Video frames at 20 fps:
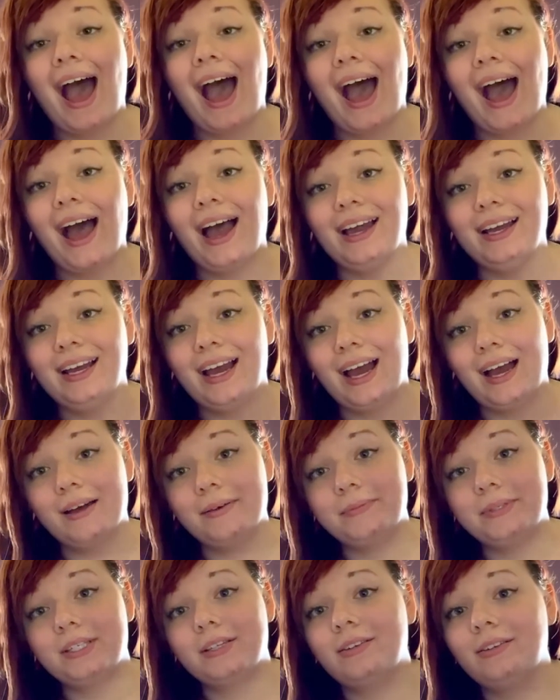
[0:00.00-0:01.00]
I
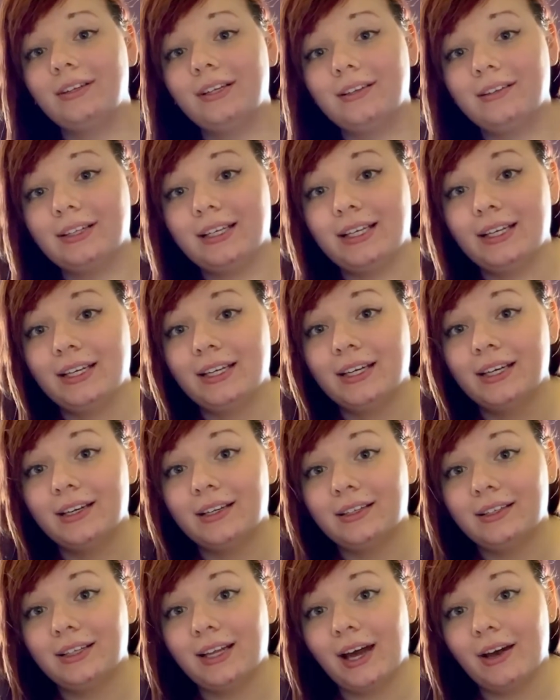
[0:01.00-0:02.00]
absolutely
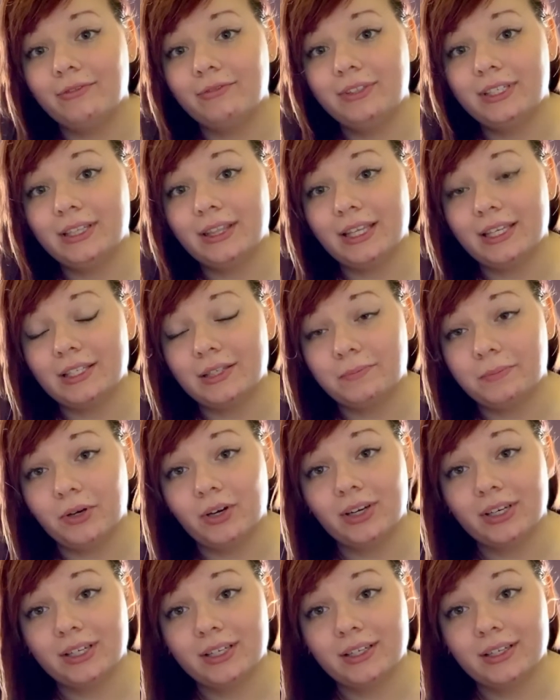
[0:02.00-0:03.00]
loved this
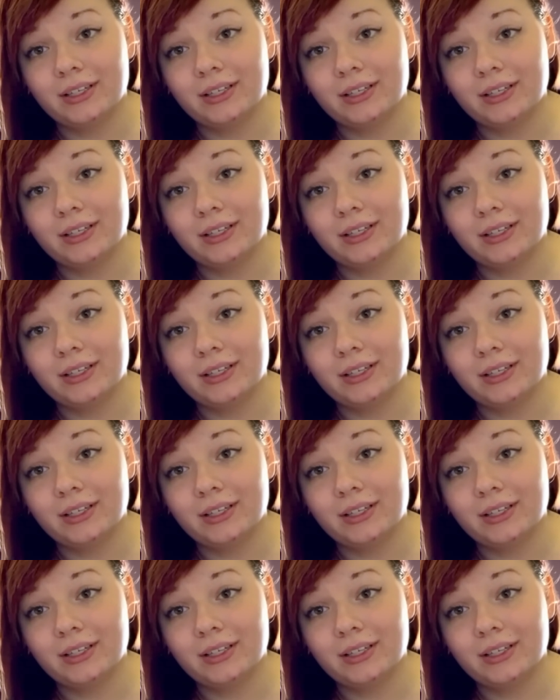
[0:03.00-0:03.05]
book.